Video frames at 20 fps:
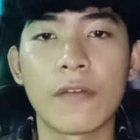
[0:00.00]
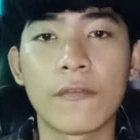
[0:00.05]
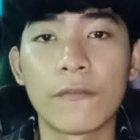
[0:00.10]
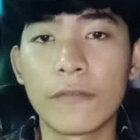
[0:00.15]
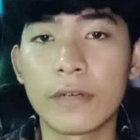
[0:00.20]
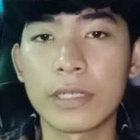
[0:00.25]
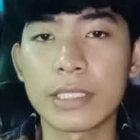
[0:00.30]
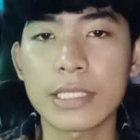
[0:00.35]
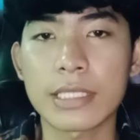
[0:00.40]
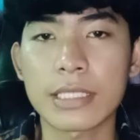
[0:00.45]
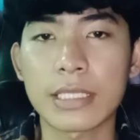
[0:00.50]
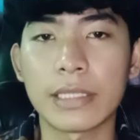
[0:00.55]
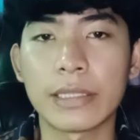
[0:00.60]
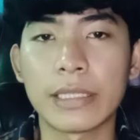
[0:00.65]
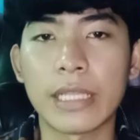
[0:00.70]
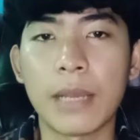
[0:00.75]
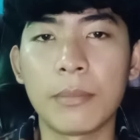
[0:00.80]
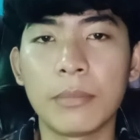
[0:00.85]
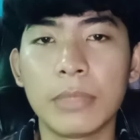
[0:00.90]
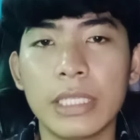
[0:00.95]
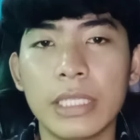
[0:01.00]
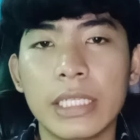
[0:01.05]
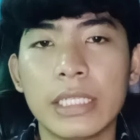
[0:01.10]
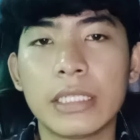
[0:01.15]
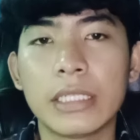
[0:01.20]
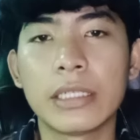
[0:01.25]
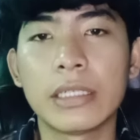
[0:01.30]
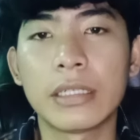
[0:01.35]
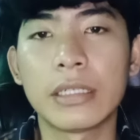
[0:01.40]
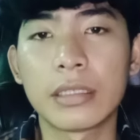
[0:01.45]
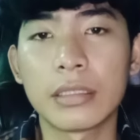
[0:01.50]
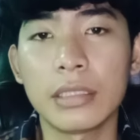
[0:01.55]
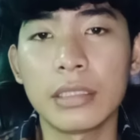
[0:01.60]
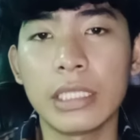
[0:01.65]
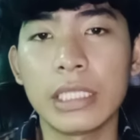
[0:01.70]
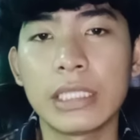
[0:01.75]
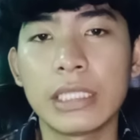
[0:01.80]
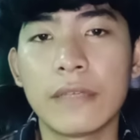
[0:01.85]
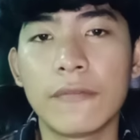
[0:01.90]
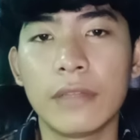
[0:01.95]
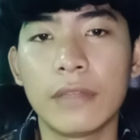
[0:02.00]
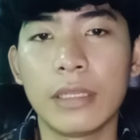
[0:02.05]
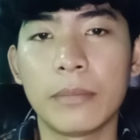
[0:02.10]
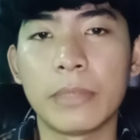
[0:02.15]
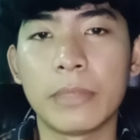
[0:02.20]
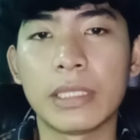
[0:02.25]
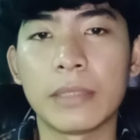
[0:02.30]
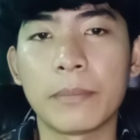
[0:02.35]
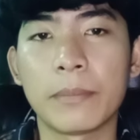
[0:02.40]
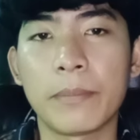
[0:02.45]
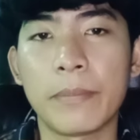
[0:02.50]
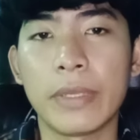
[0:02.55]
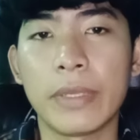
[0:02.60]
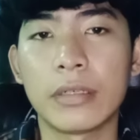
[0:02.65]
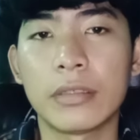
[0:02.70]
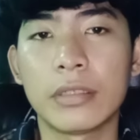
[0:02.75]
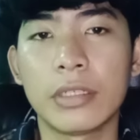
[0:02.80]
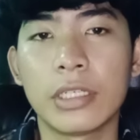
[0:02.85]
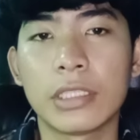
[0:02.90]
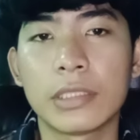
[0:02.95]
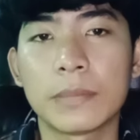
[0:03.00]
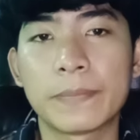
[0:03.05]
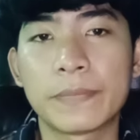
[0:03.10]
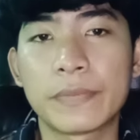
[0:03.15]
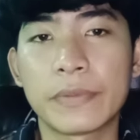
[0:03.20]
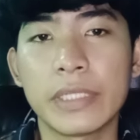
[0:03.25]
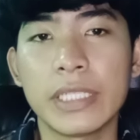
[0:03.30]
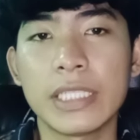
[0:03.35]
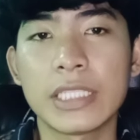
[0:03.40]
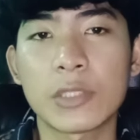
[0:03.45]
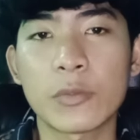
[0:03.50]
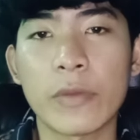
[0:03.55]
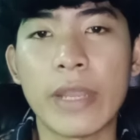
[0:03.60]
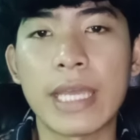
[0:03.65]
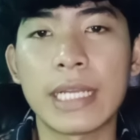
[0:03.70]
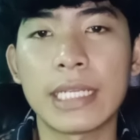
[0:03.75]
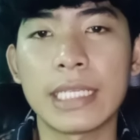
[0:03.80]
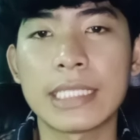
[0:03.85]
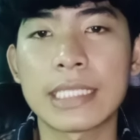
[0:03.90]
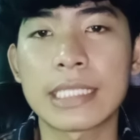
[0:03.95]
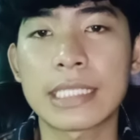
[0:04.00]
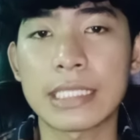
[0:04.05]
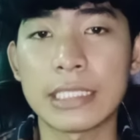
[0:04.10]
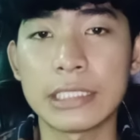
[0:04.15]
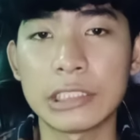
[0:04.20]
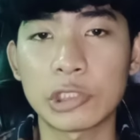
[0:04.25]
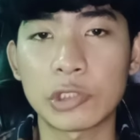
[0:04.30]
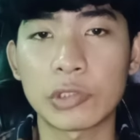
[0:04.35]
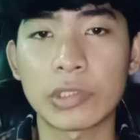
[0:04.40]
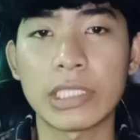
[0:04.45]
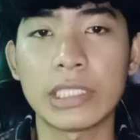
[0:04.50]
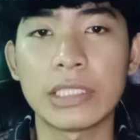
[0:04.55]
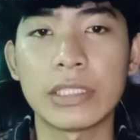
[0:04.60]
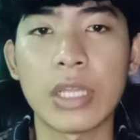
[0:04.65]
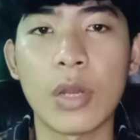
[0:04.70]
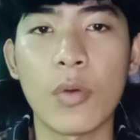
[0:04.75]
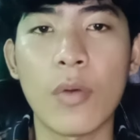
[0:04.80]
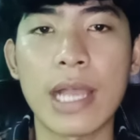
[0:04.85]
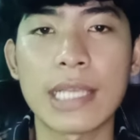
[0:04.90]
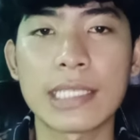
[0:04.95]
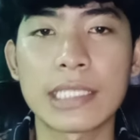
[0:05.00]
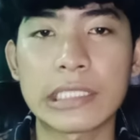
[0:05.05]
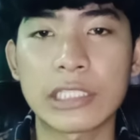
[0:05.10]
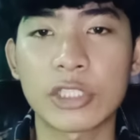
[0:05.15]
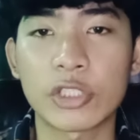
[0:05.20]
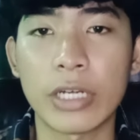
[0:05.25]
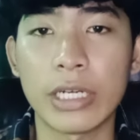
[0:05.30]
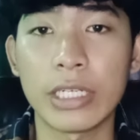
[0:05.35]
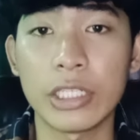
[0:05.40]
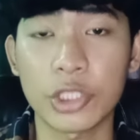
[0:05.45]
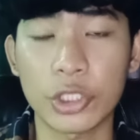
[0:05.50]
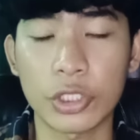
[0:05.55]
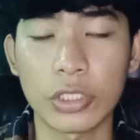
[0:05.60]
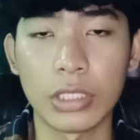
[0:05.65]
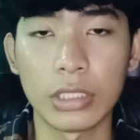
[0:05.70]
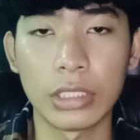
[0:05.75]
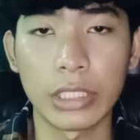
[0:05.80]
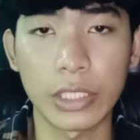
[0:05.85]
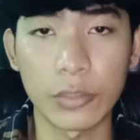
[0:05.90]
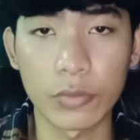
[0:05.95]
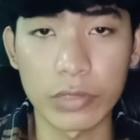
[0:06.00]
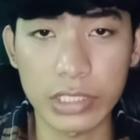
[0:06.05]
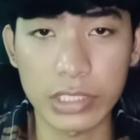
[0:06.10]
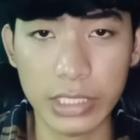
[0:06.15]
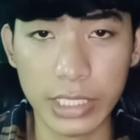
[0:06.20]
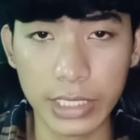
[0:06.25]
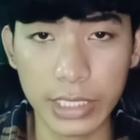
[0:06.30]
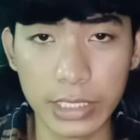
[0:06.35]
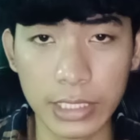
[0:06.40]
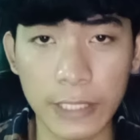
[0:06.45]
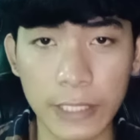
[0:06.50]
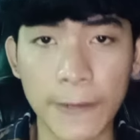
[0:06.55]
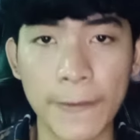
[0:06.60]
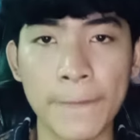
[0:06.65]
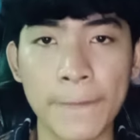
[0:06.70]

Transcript: First, namely the early development period pre-20th century known as traditional linguistics.